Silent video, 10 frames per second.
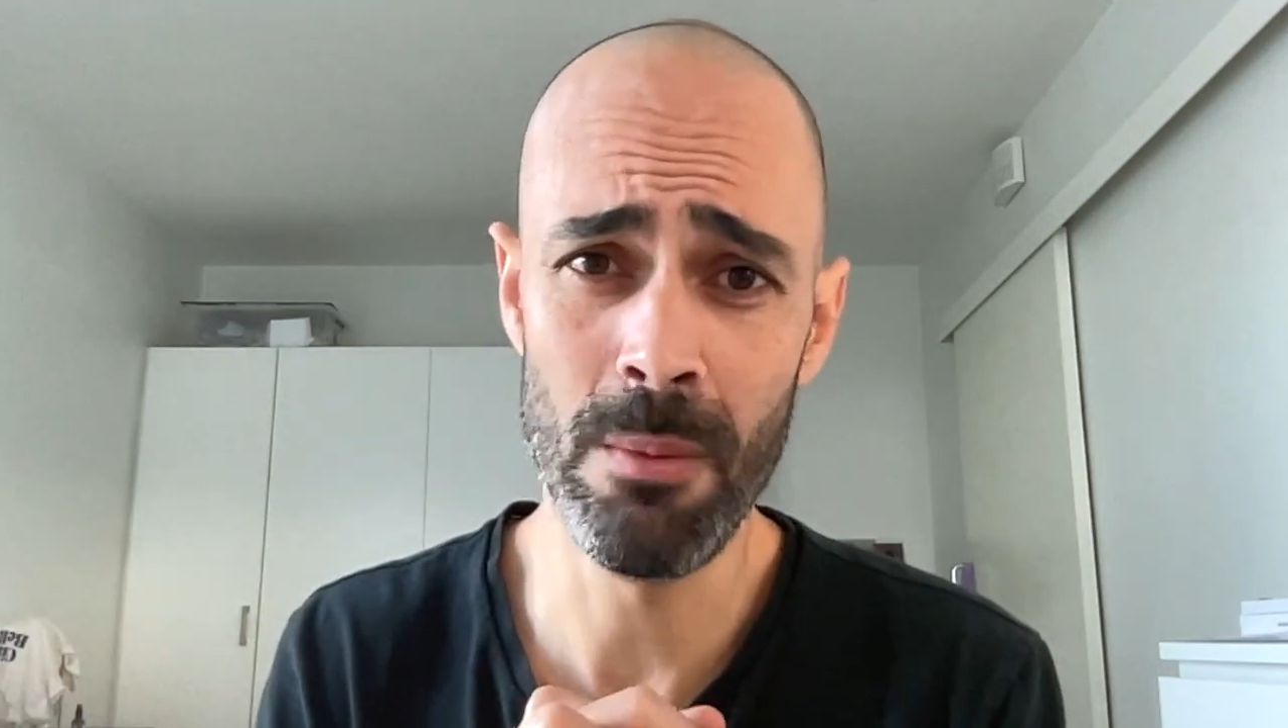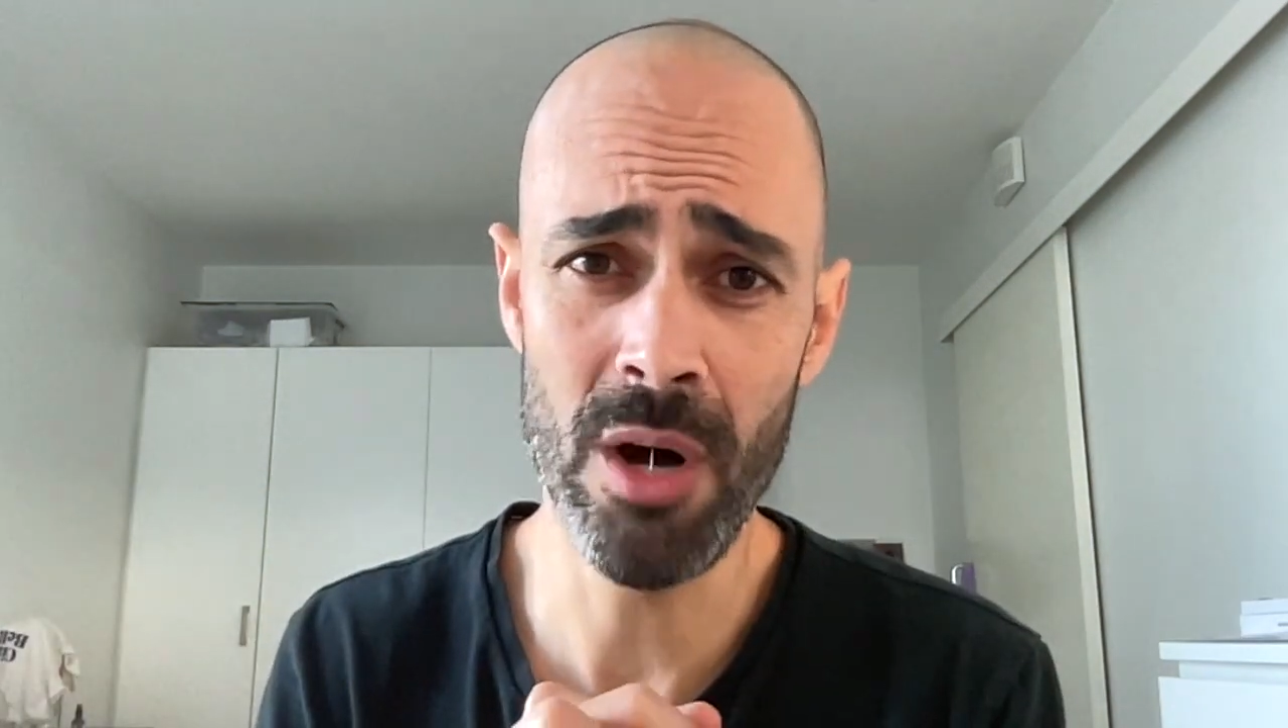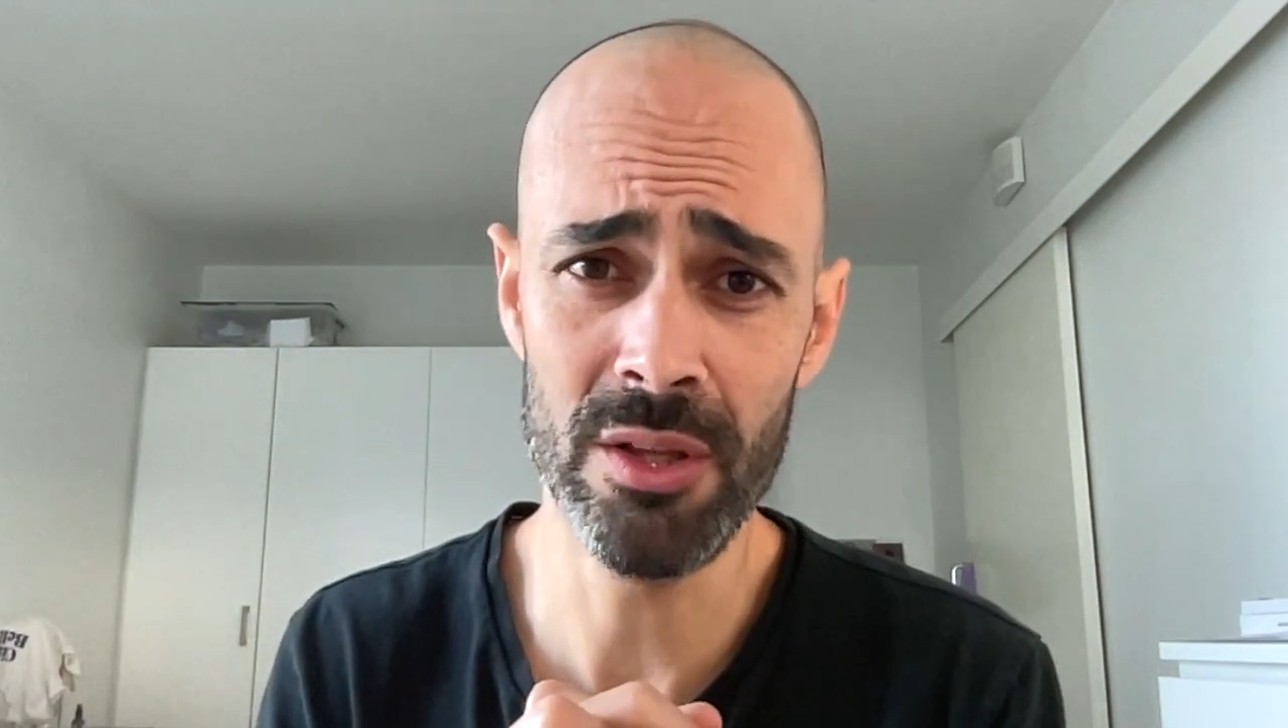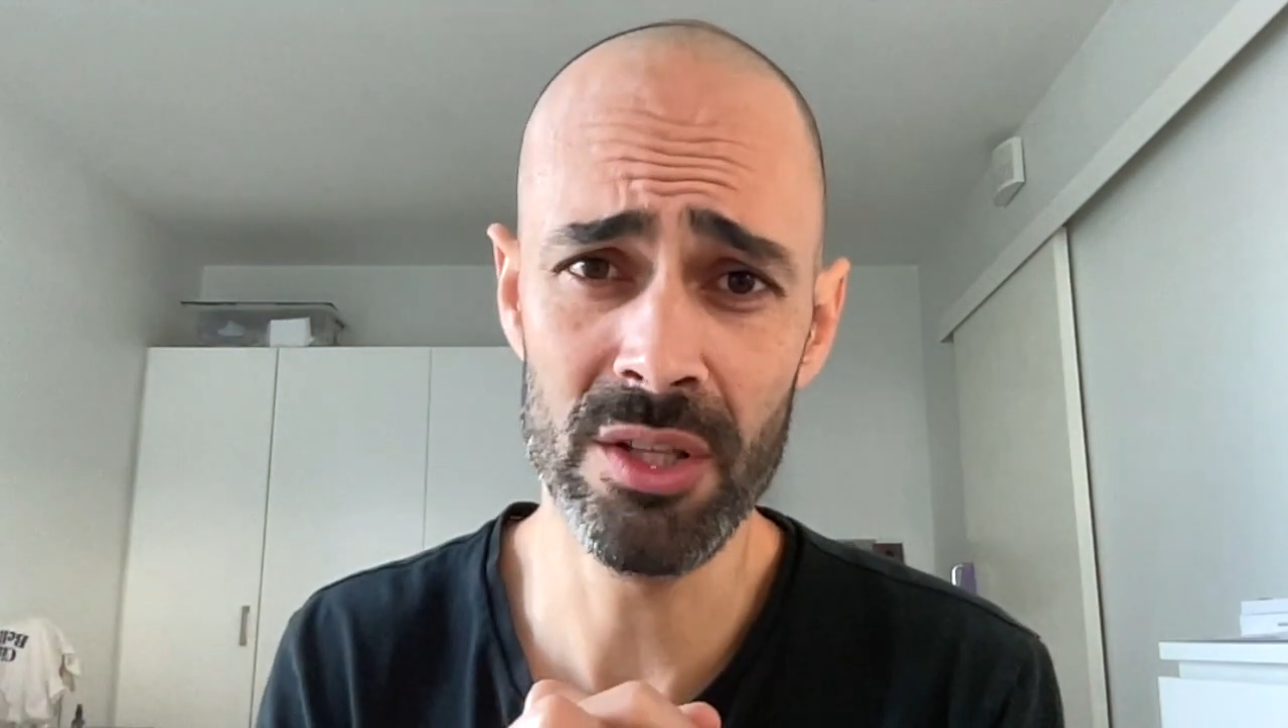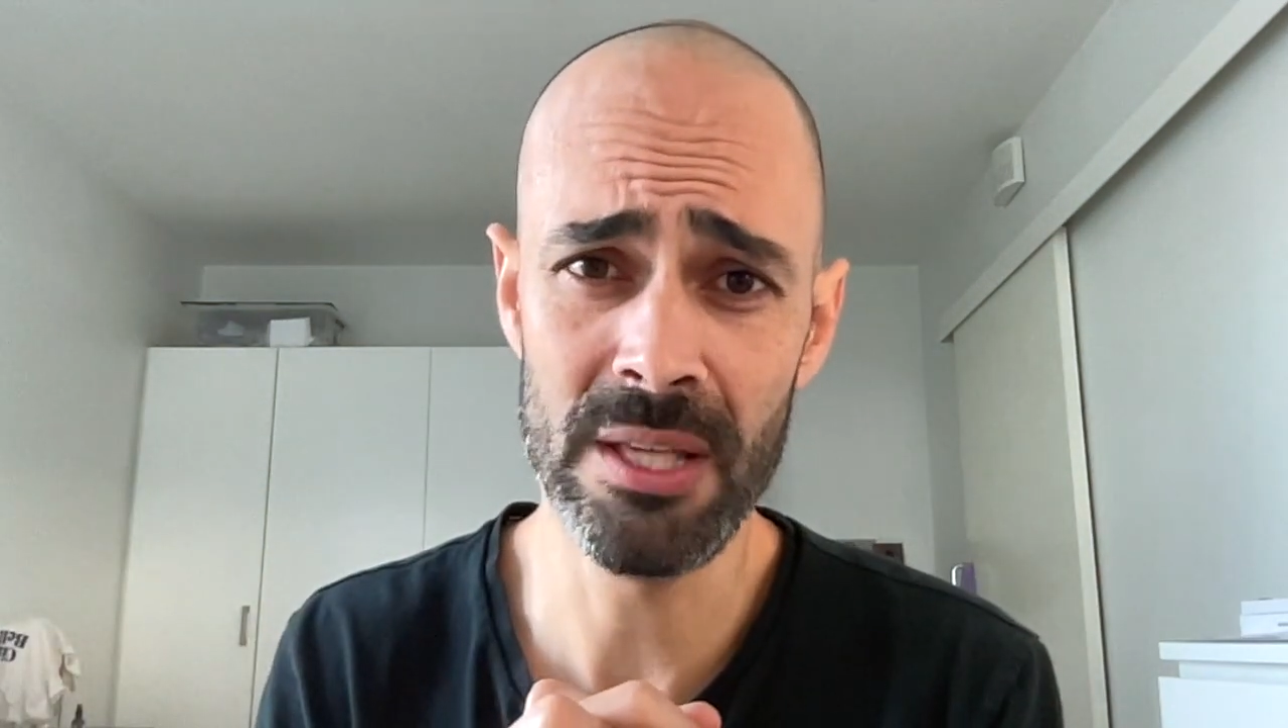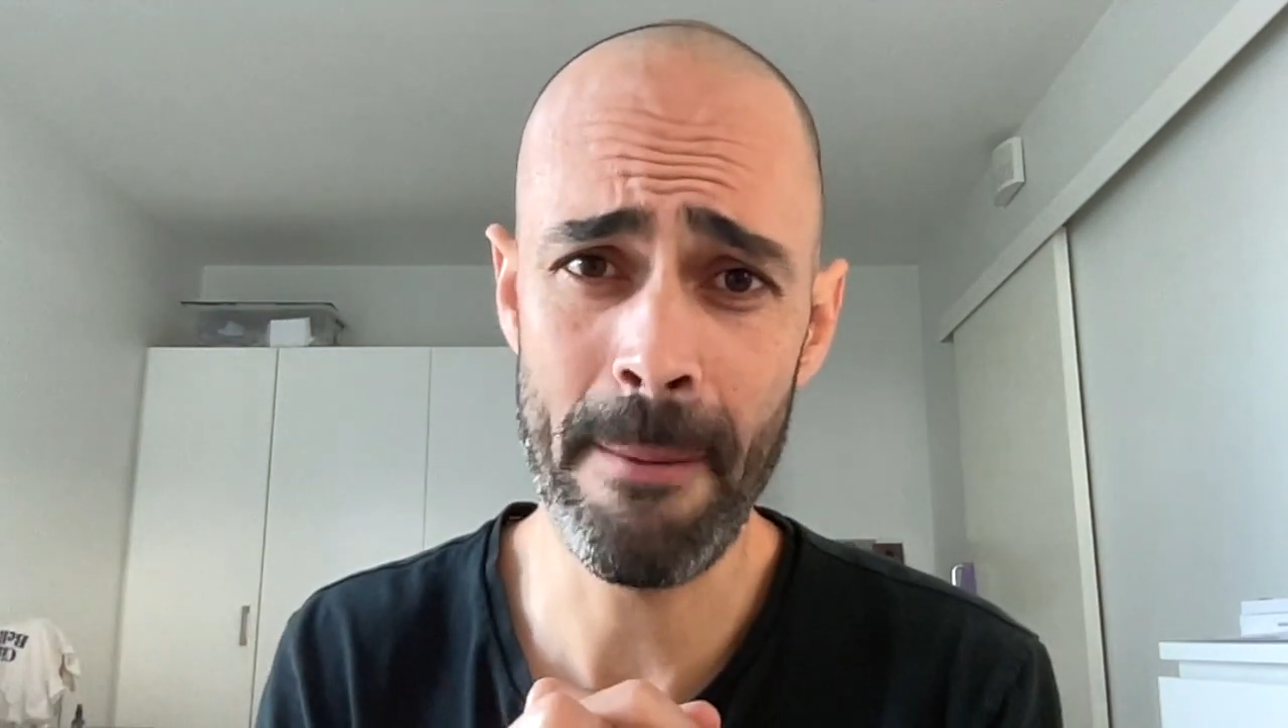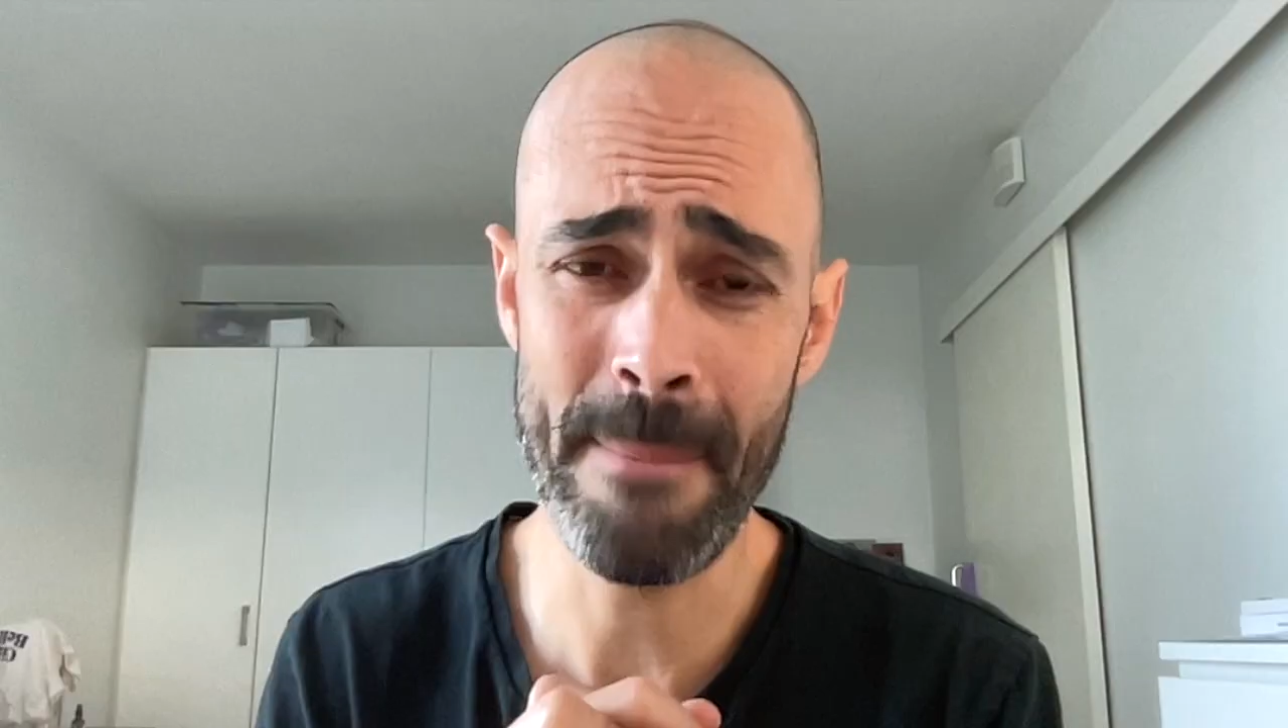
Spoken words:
models